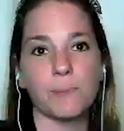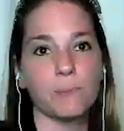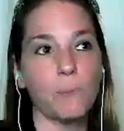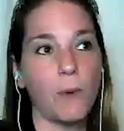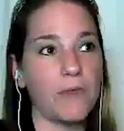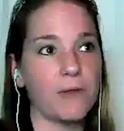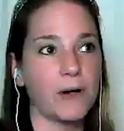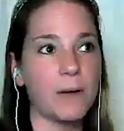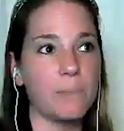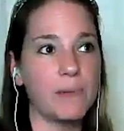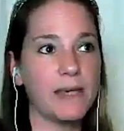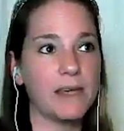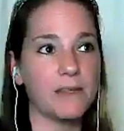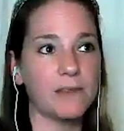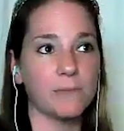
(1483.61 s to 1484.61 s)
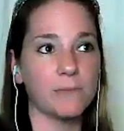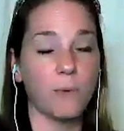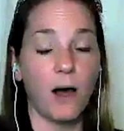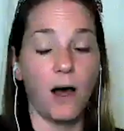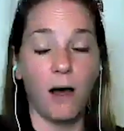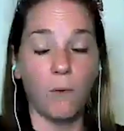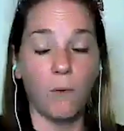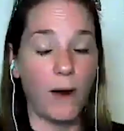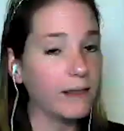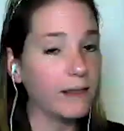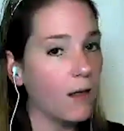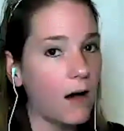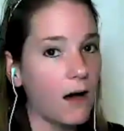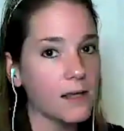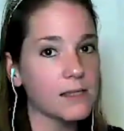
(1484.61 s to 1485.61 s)
whether it be uh, weight
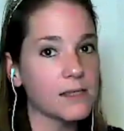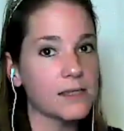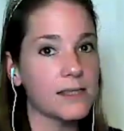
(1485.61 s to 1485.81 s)
loss,